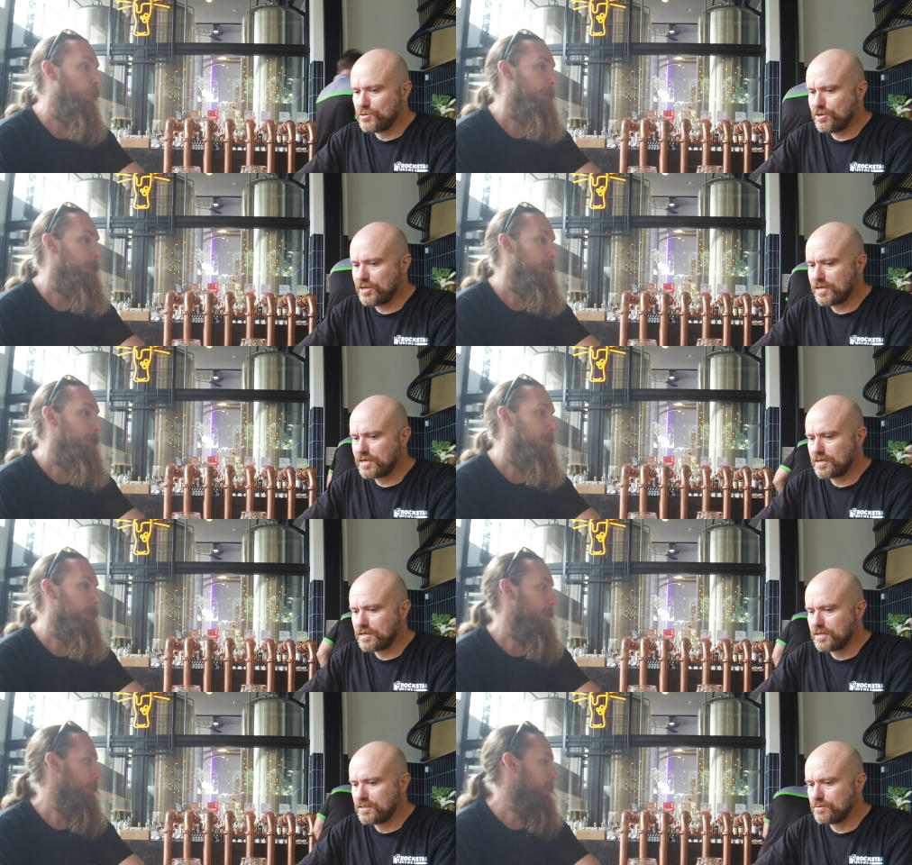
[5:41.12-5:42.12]
Speaker 1: Munich,
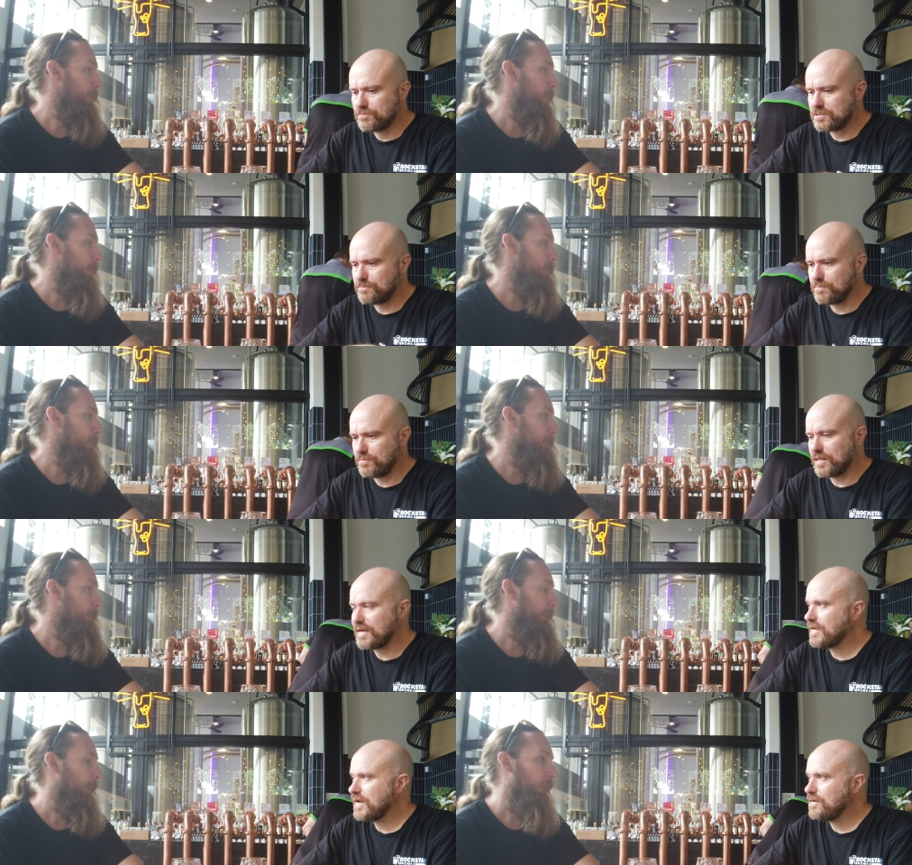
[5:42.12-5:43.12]
there was some
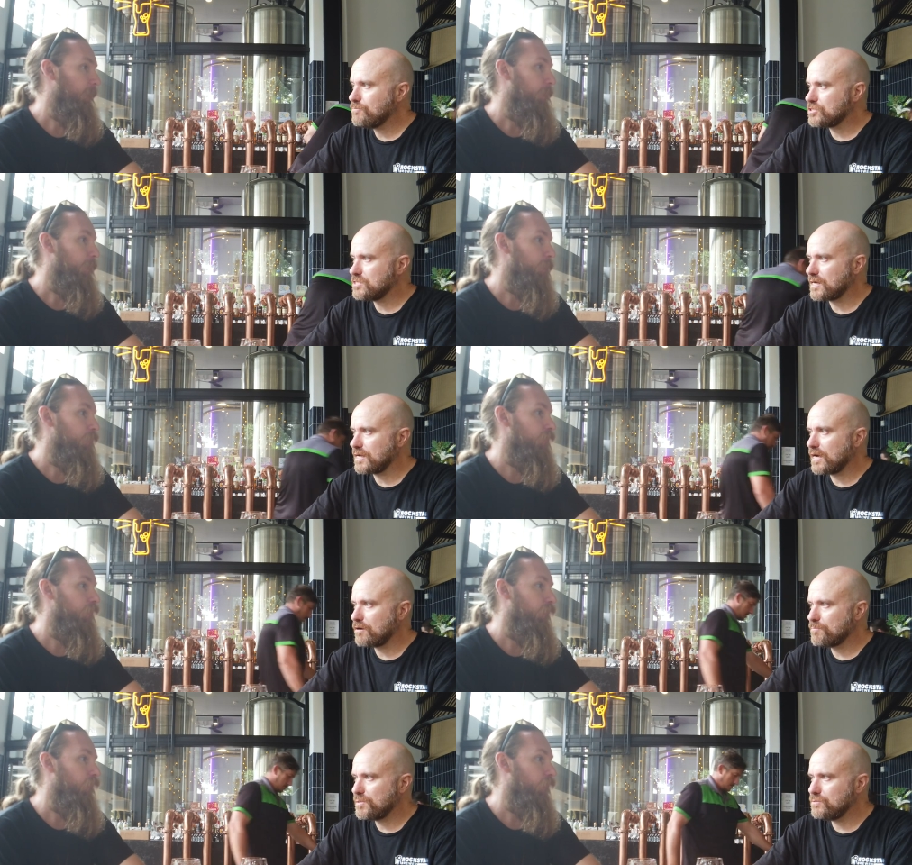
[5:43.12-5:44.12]
Gladiator, which is like a
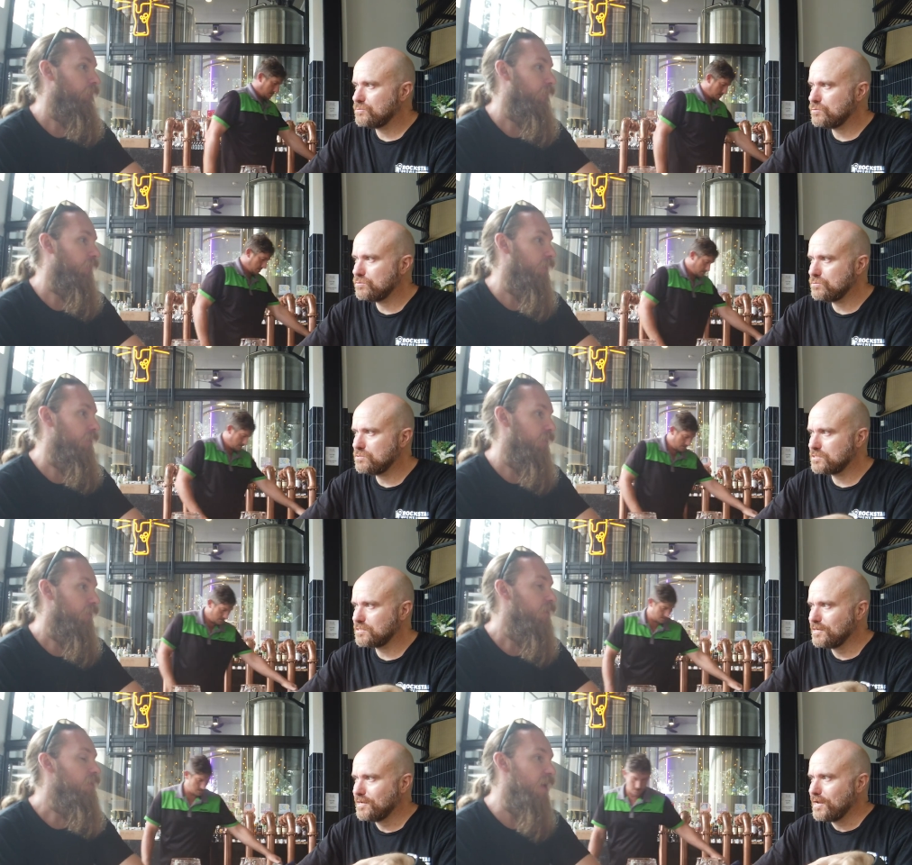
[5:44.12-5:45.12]

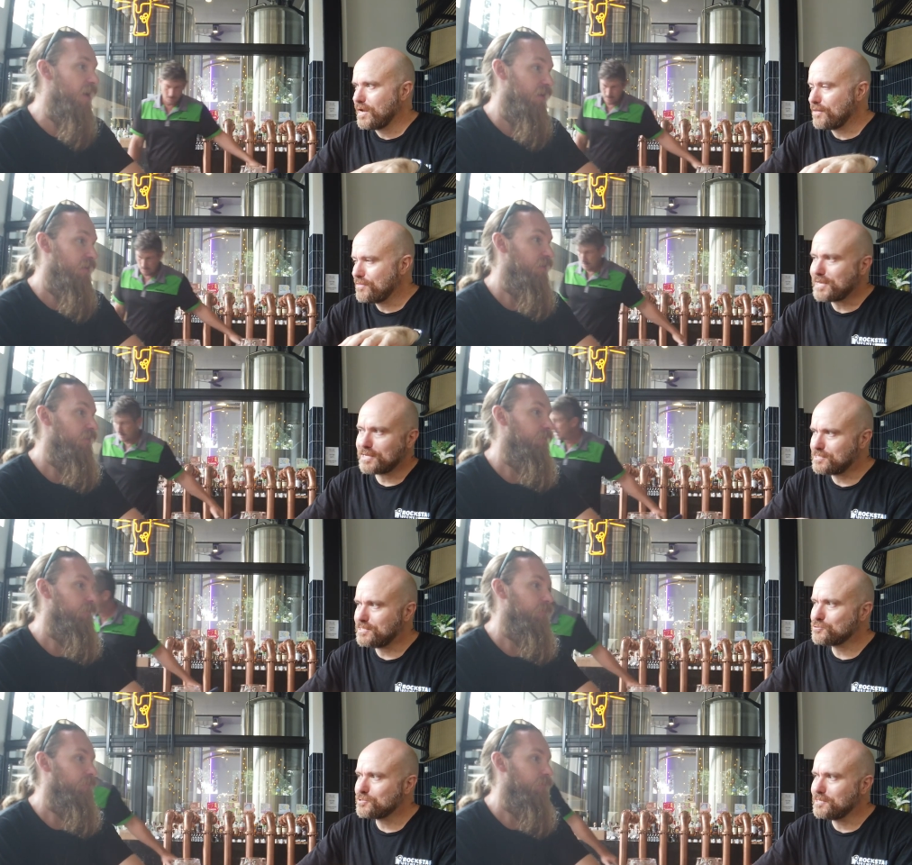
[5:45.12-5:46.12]
Carapils. Yeah. And then you had
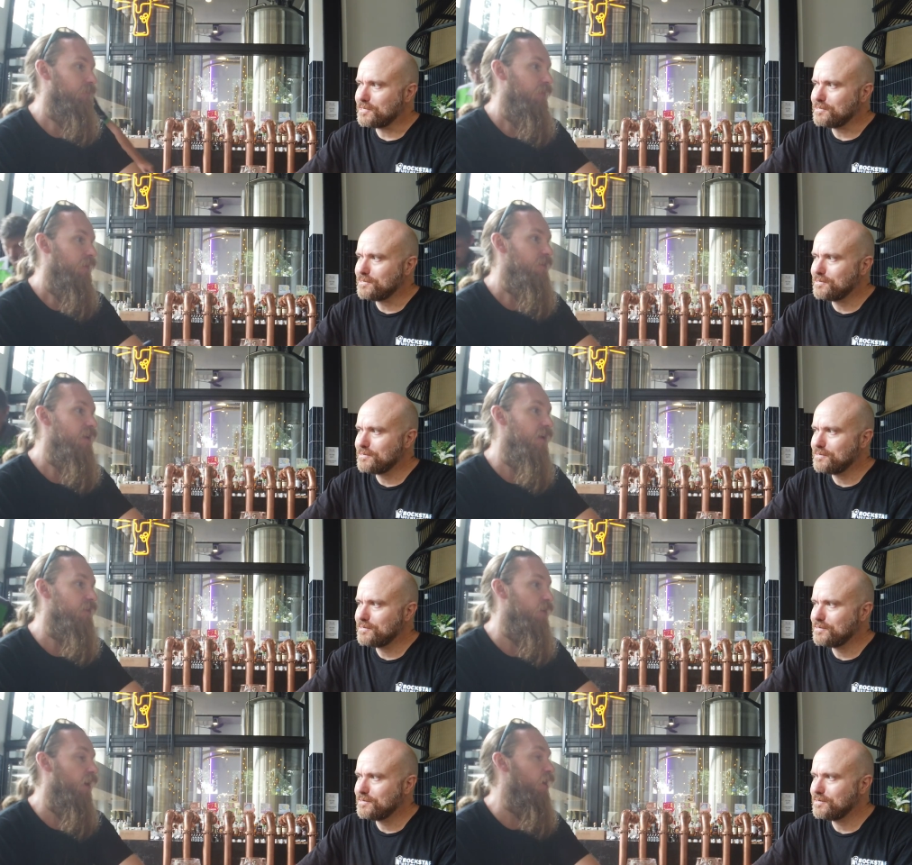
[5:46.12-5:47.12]
Citra in it.
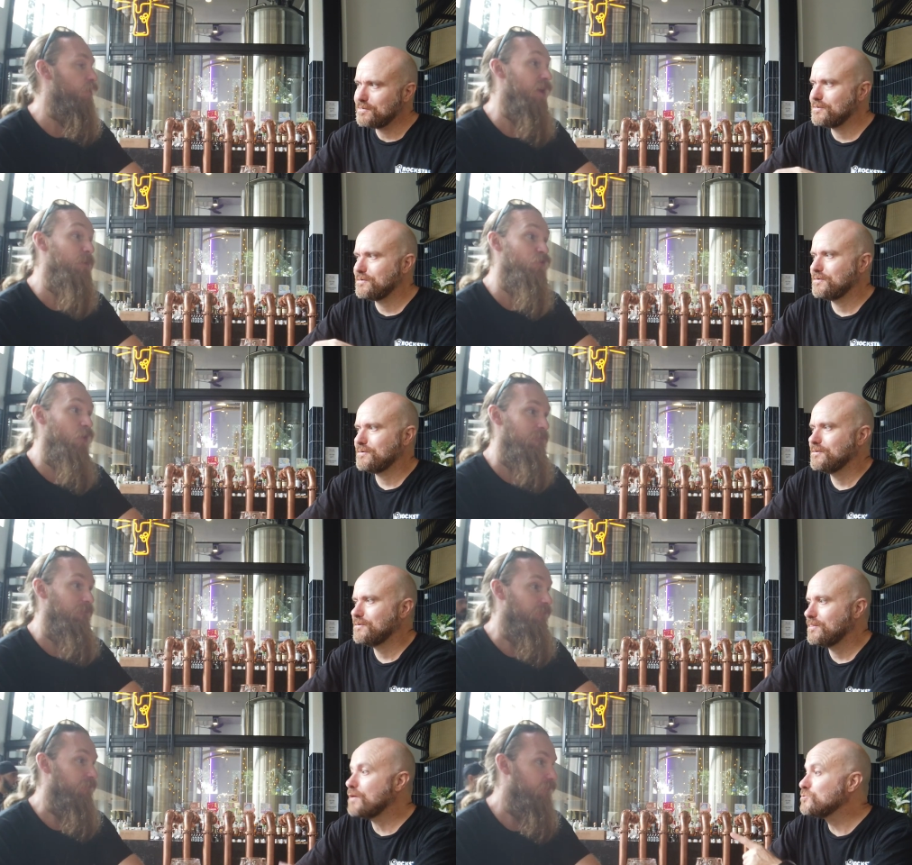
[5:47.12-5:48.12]
Speaker 2: Yeah, uh, Lemon Drop.
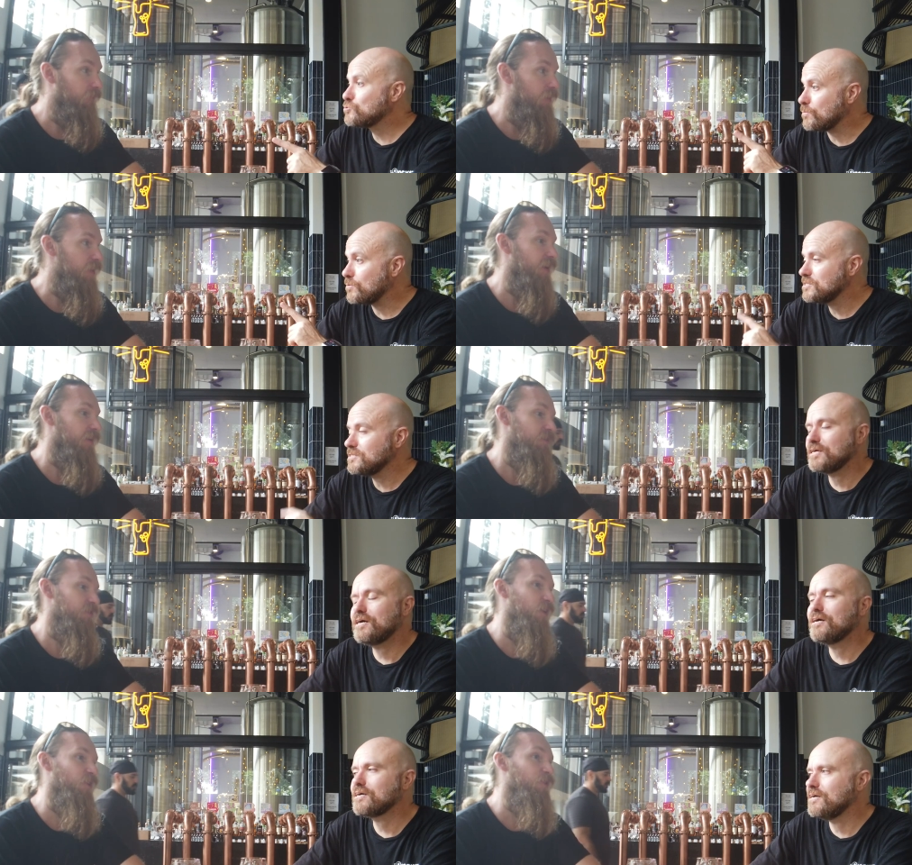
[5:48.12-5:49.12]
Speaker 1: Lemon Drop, was yeah. it?
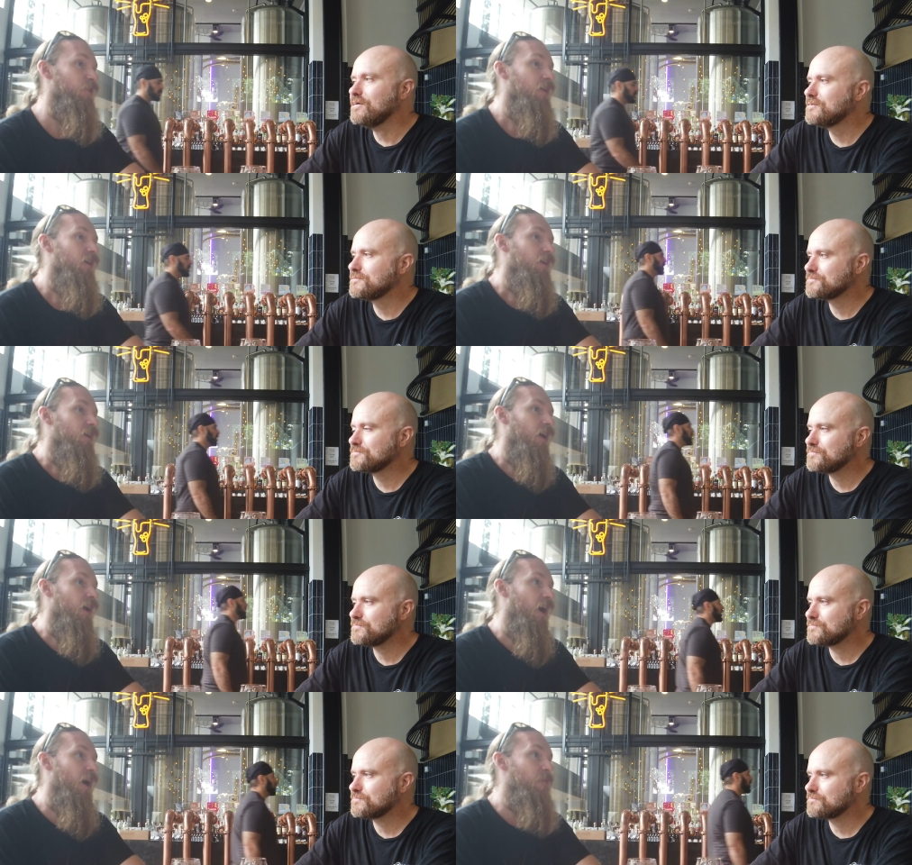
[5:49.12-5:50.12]
Yeah, so... Okay.
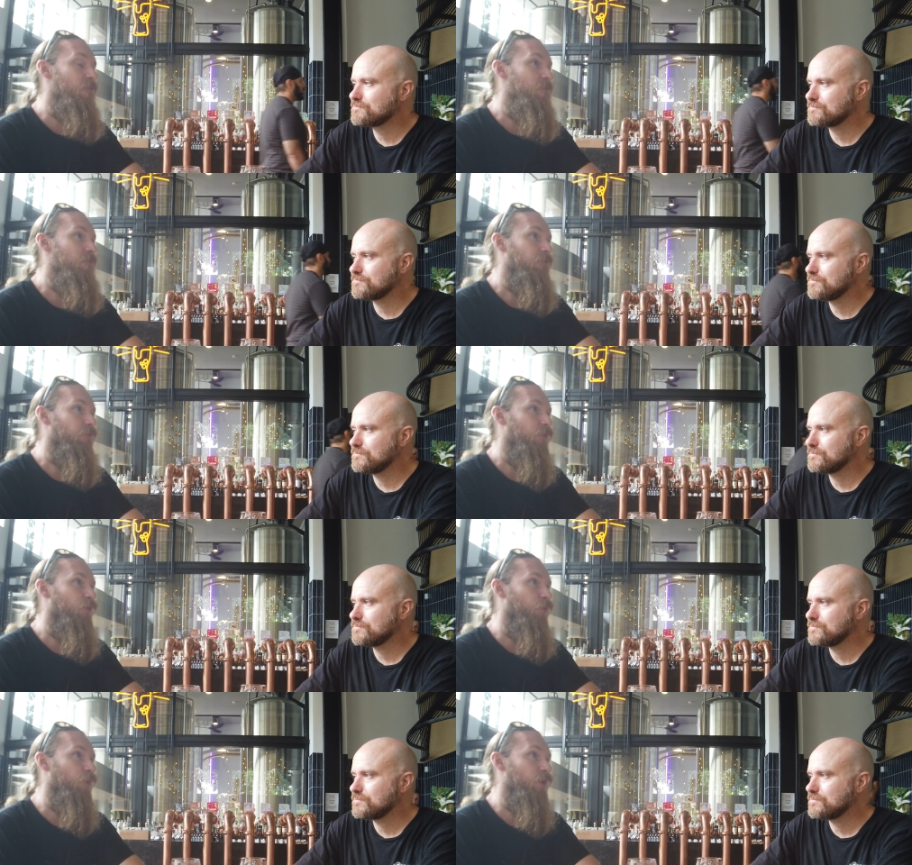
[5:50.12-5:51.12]
Speaker 2: Um,
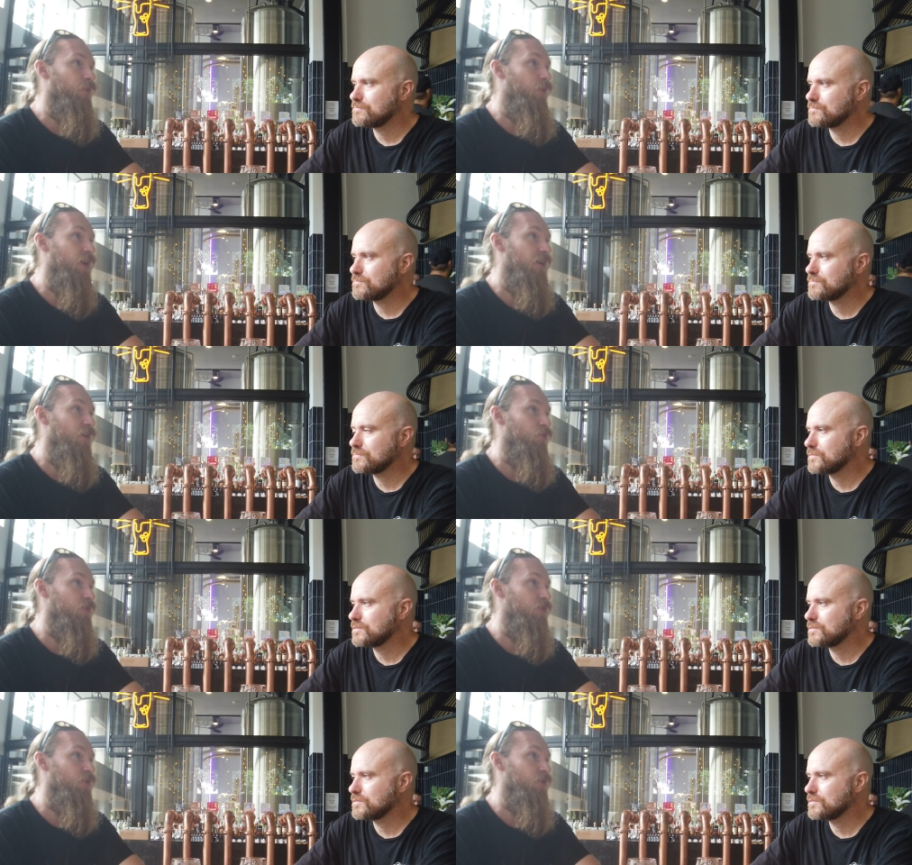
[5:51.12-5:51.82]
We, we